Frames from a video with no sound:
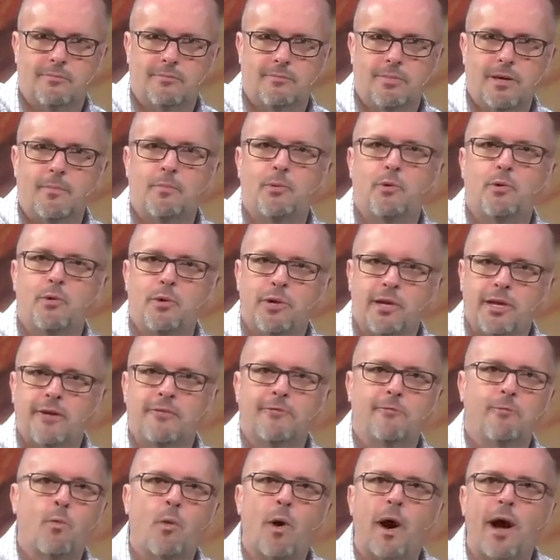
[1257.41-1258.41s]
people who
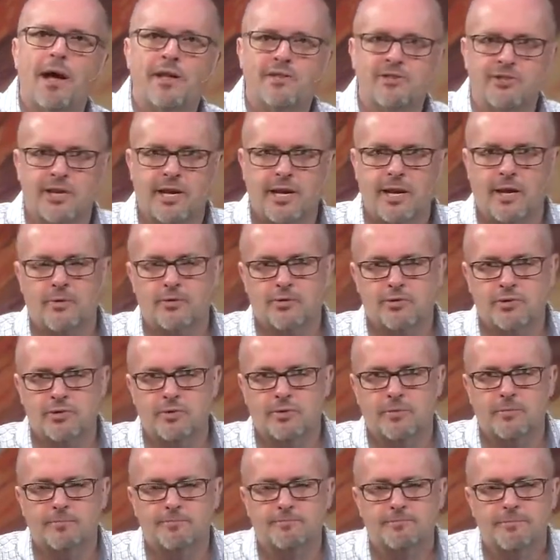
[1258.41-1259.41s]
give wise
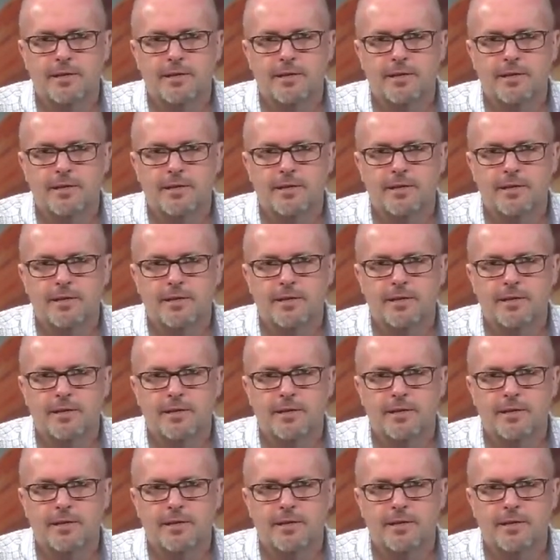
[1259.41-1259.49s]
counsel.